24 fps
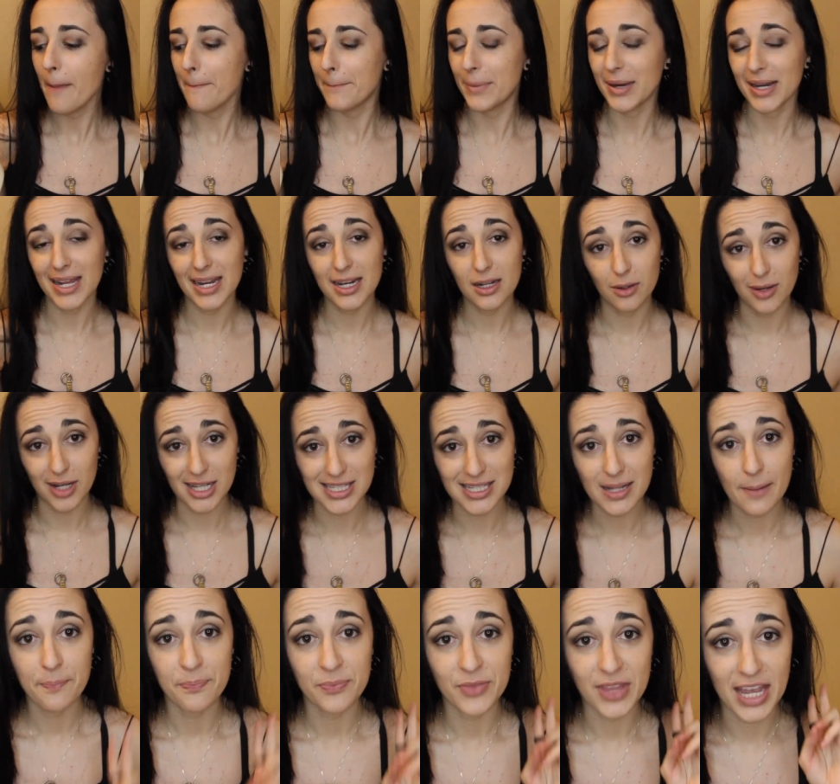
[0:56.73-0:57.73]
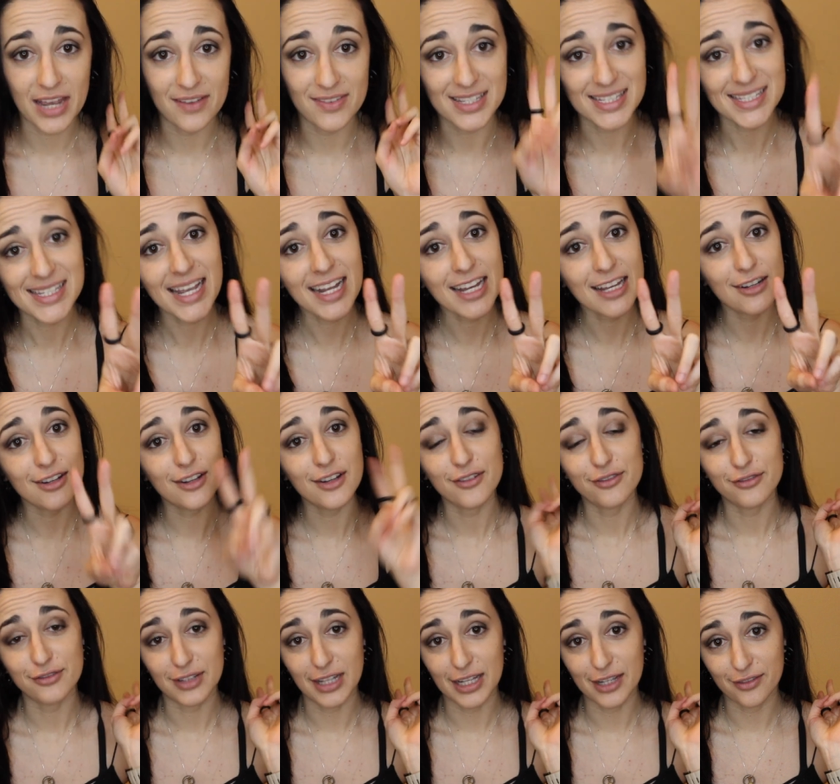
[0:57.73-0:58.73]
But anyways, they have a second
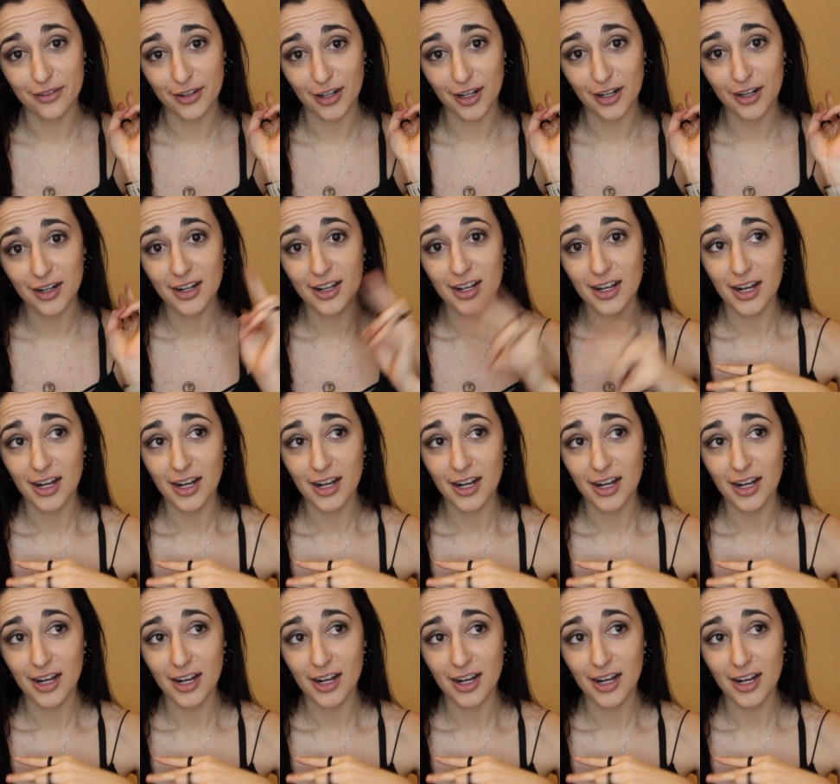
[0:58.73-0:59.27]
flavor